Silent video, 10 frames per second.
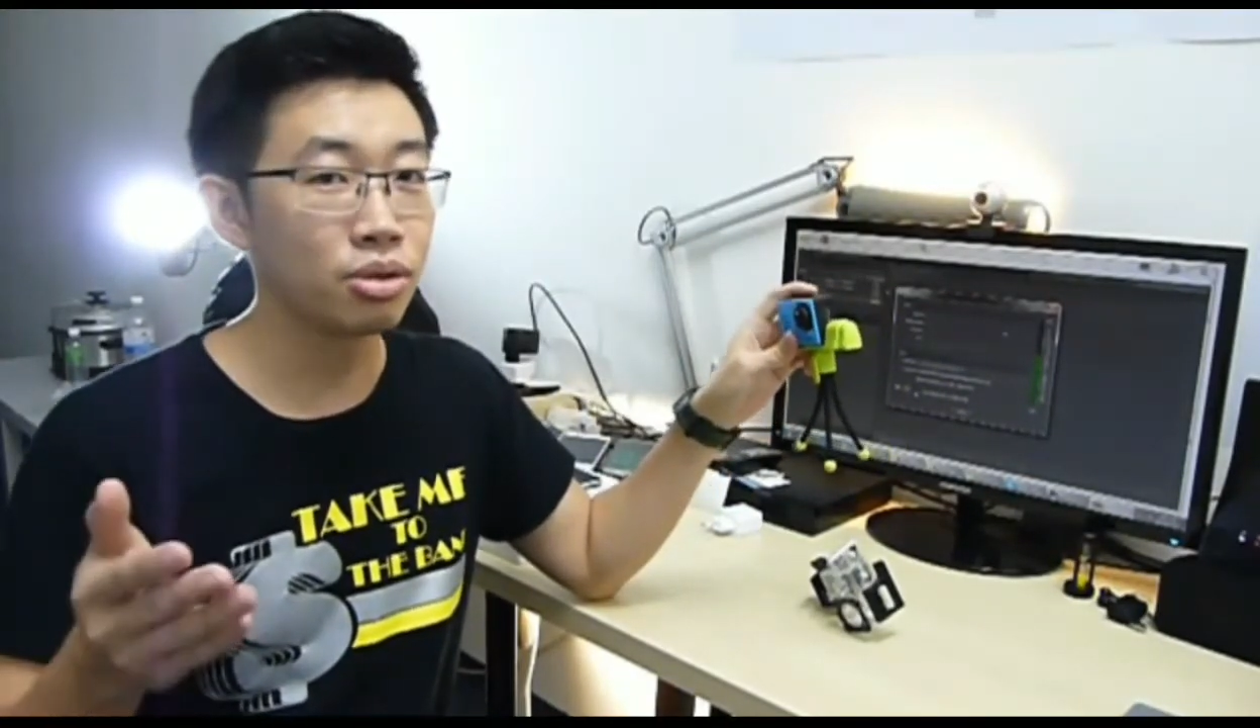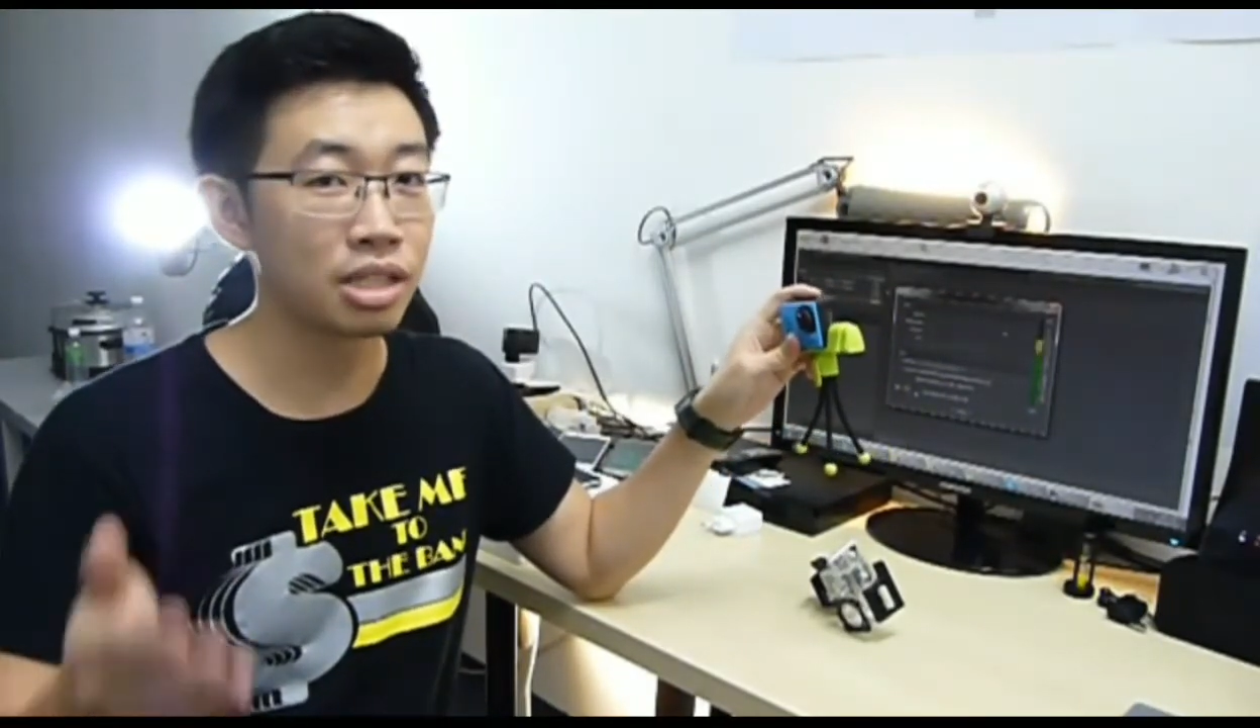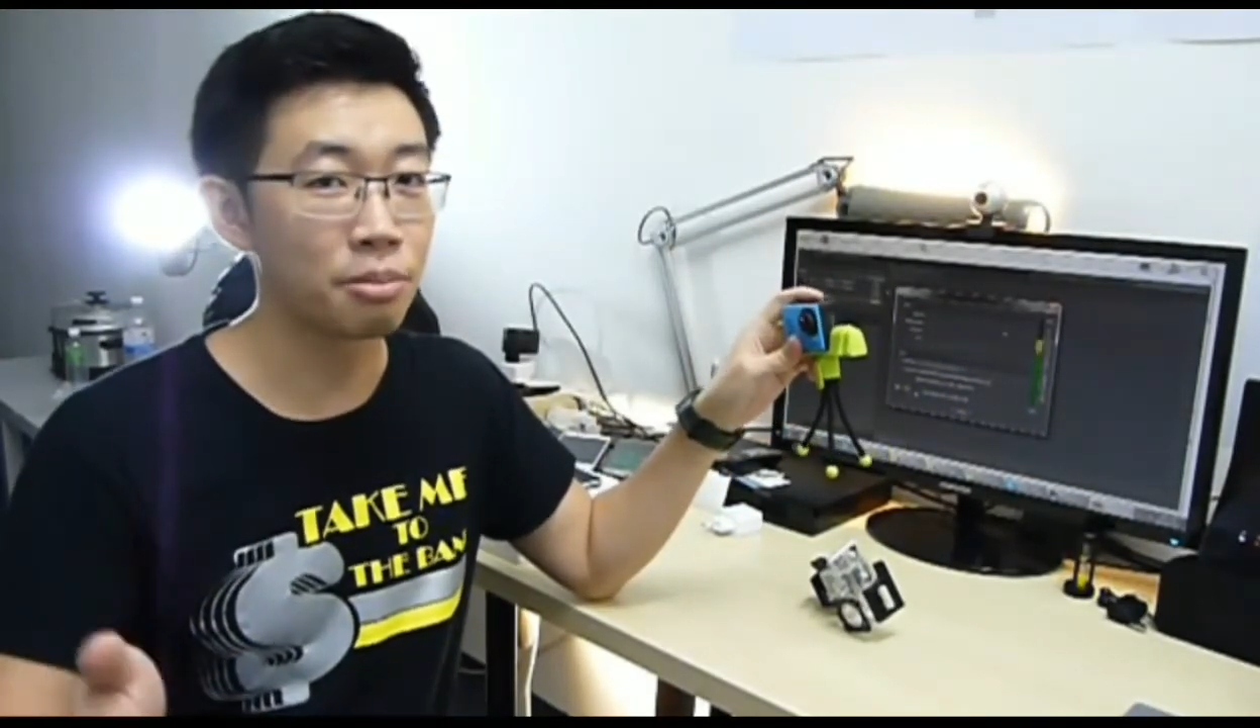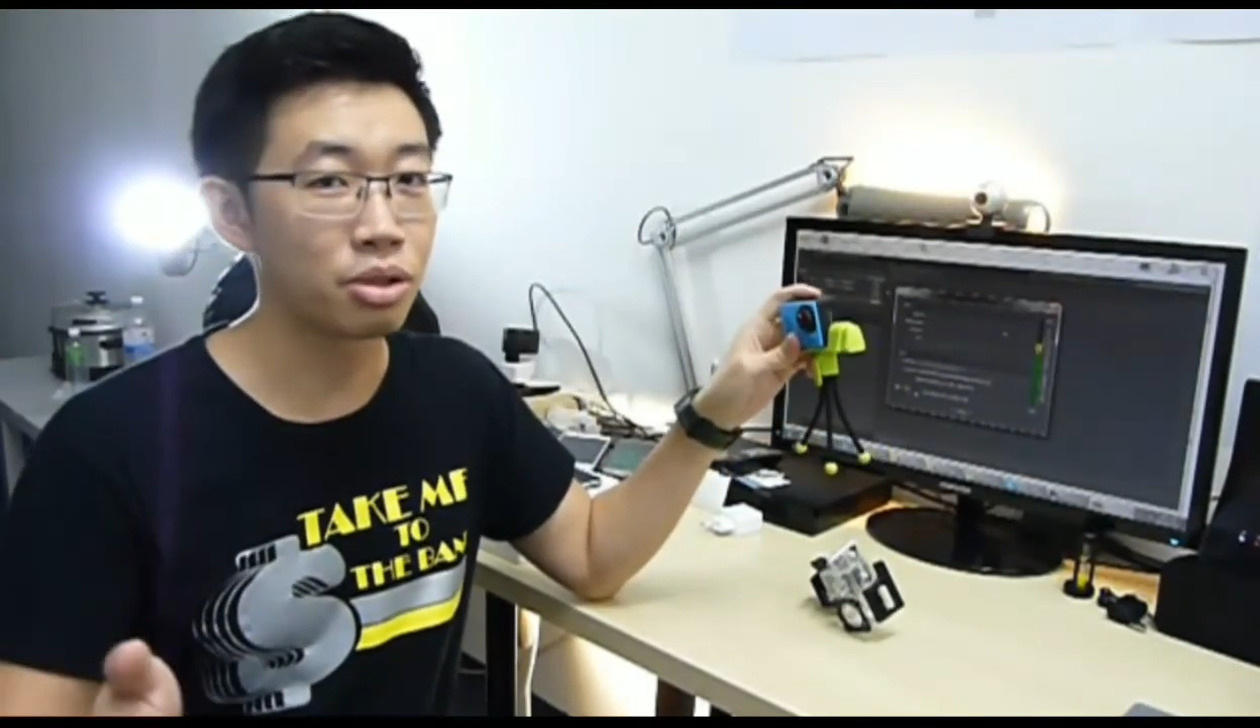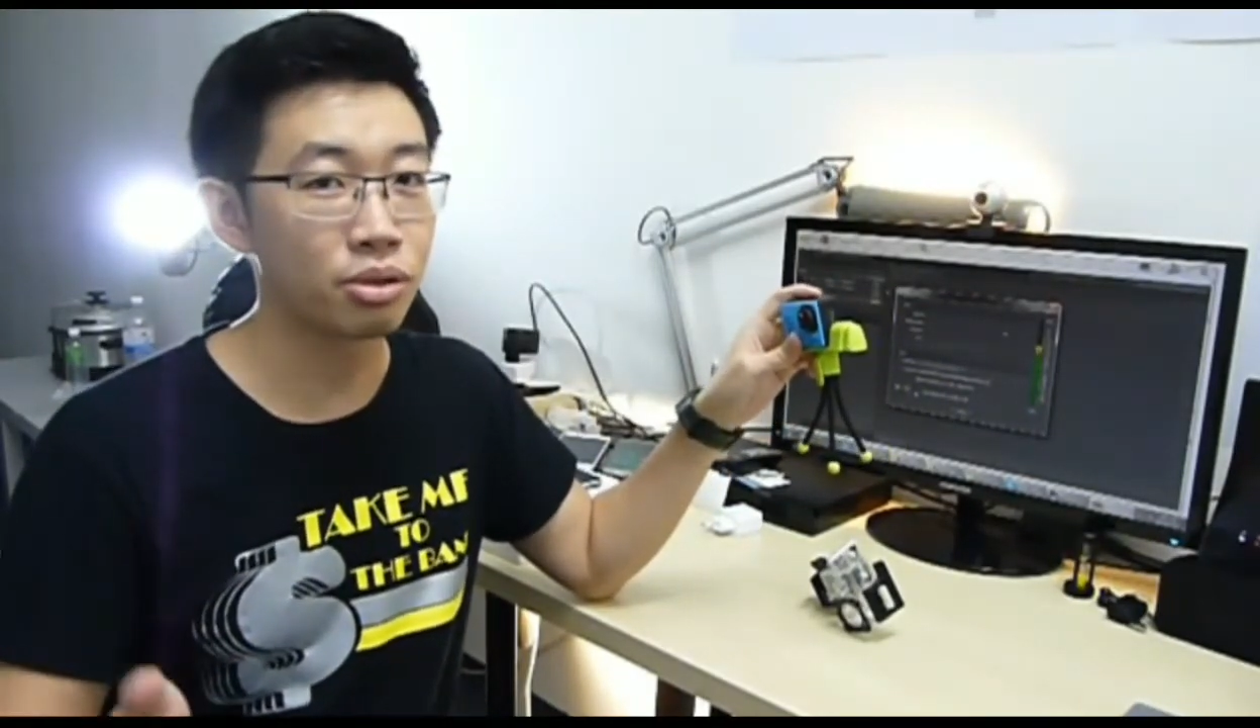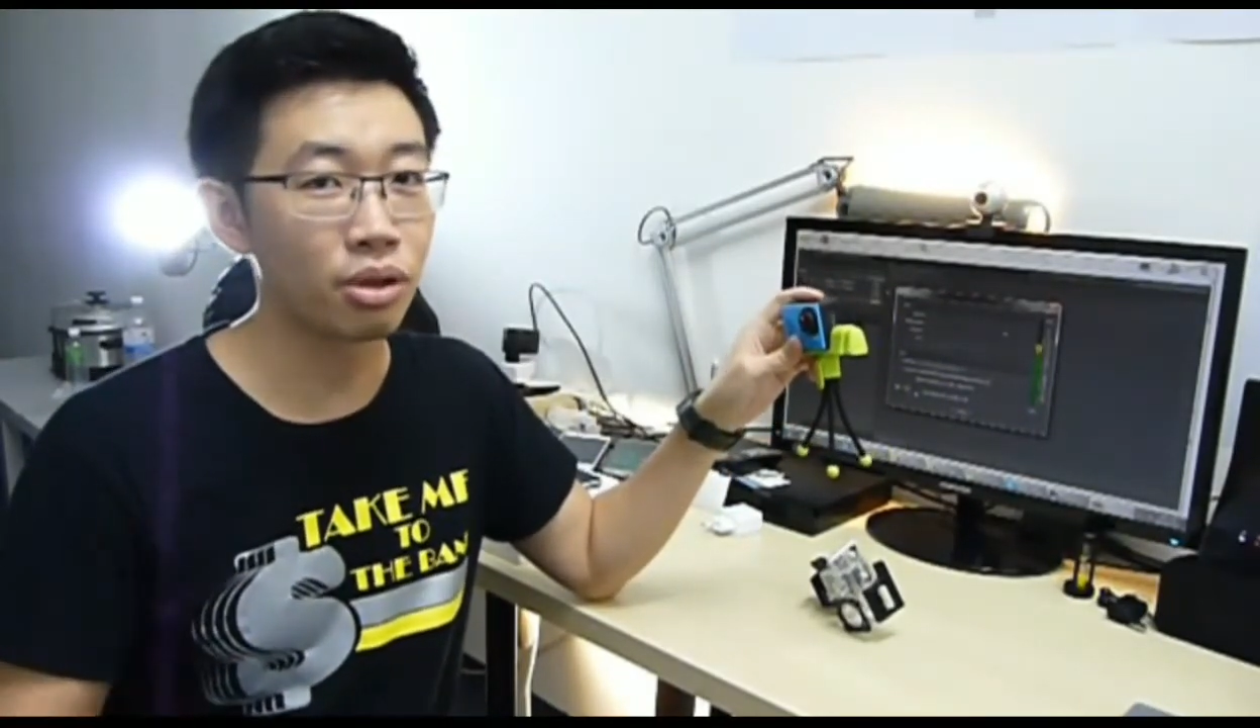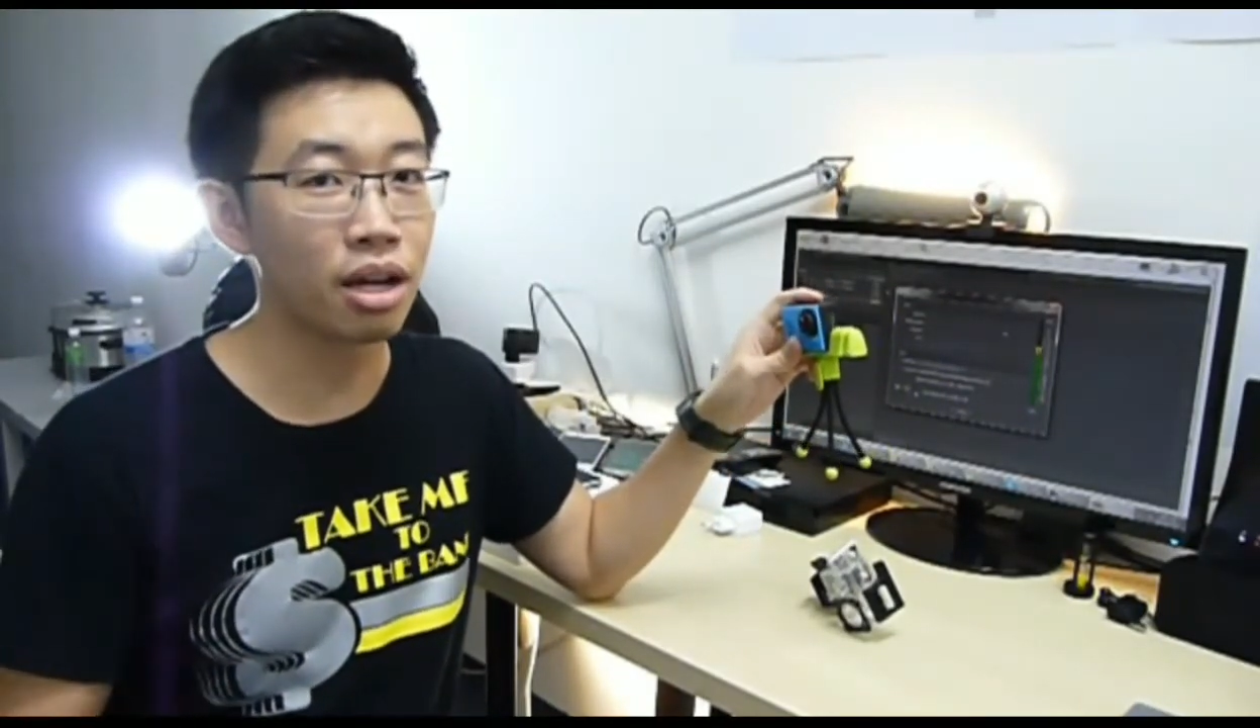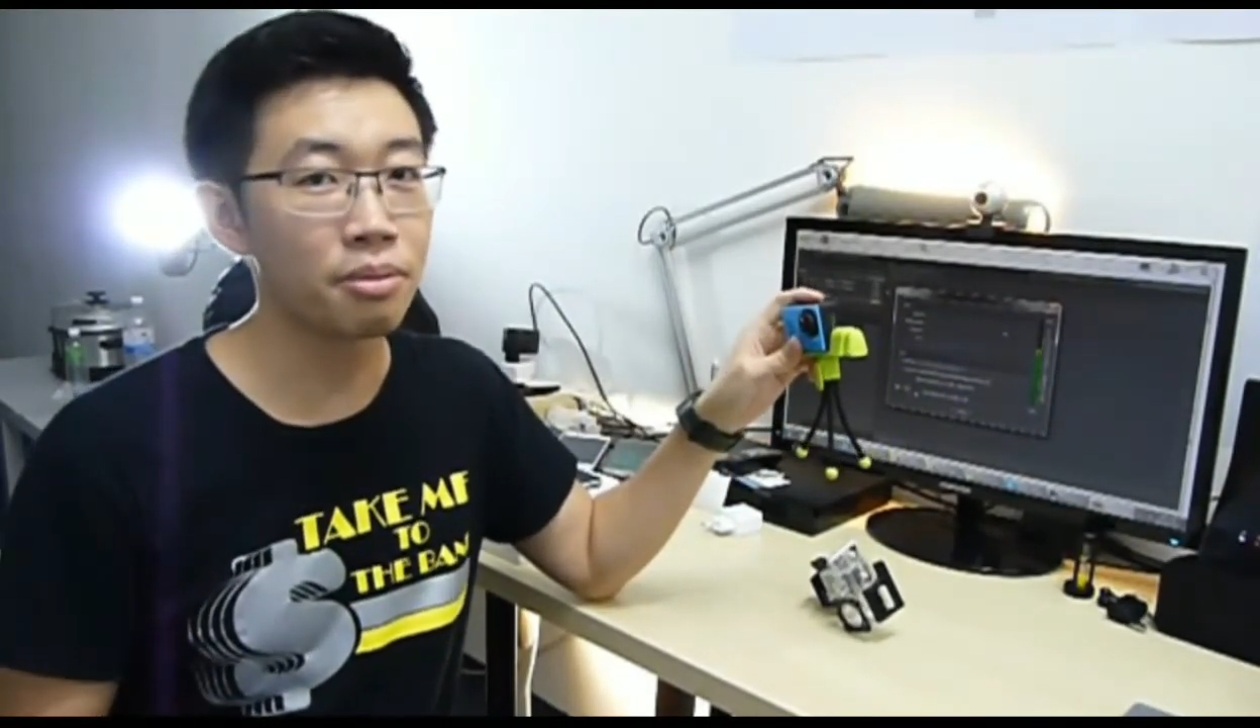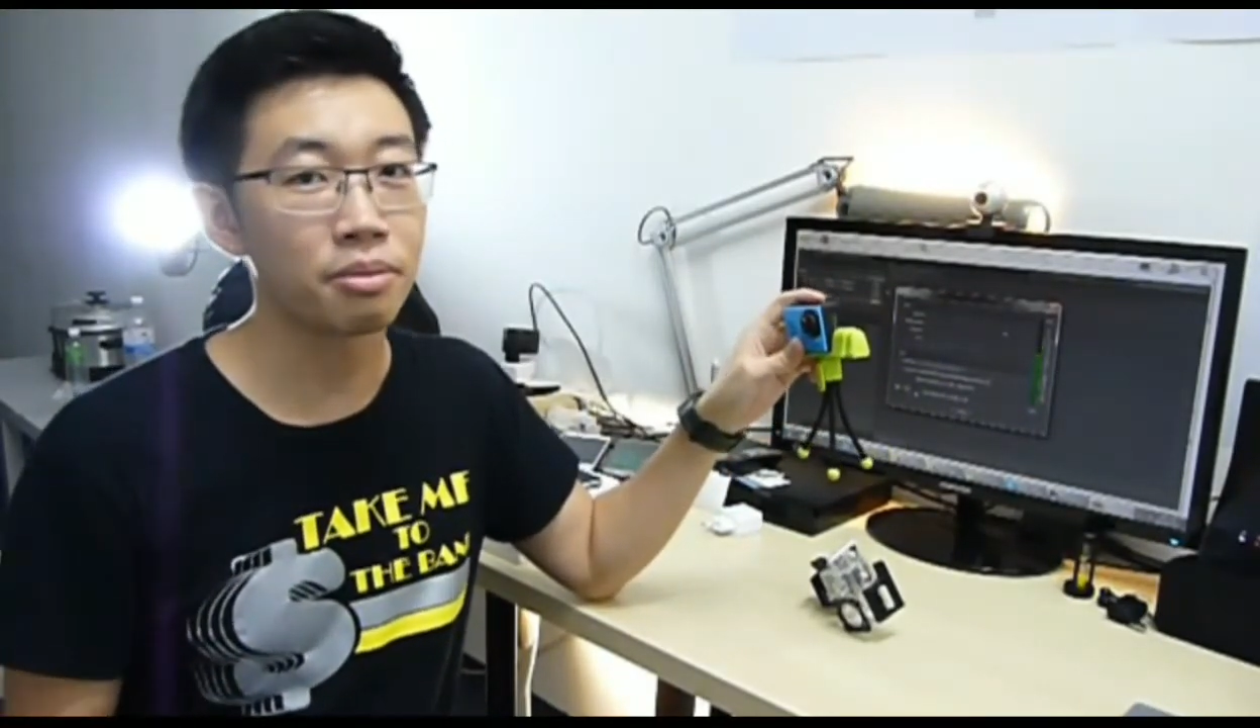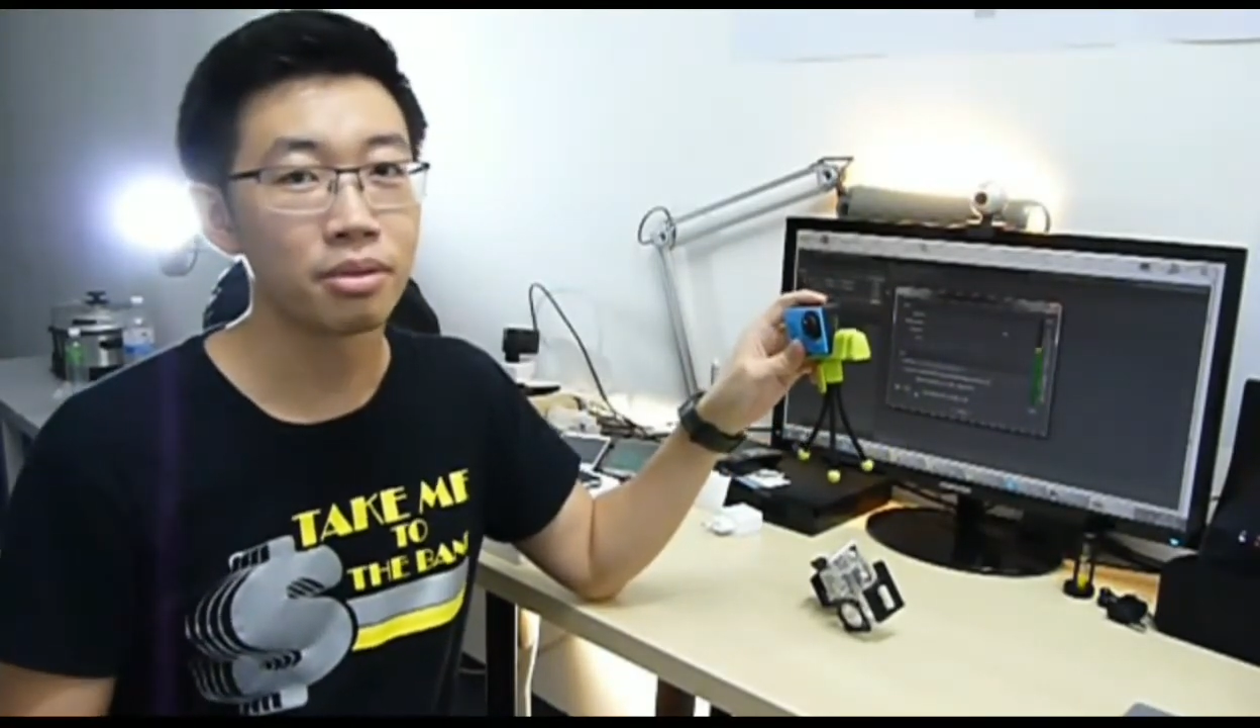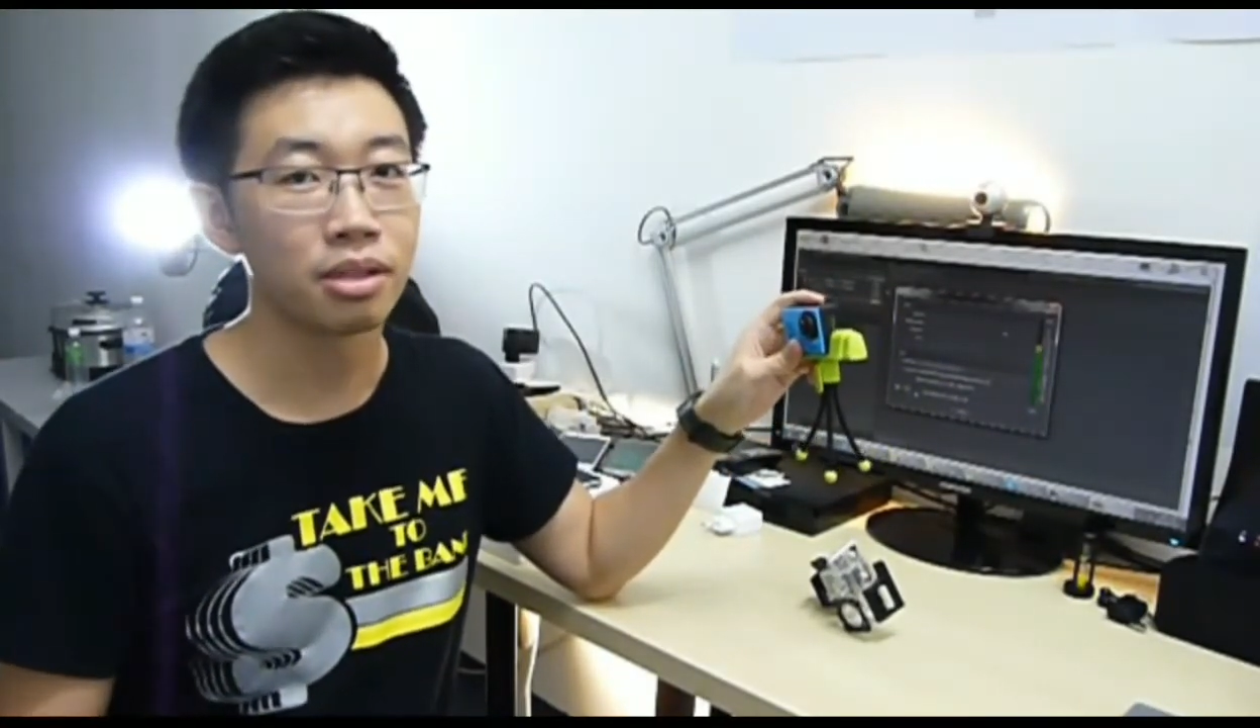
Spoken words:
subscribe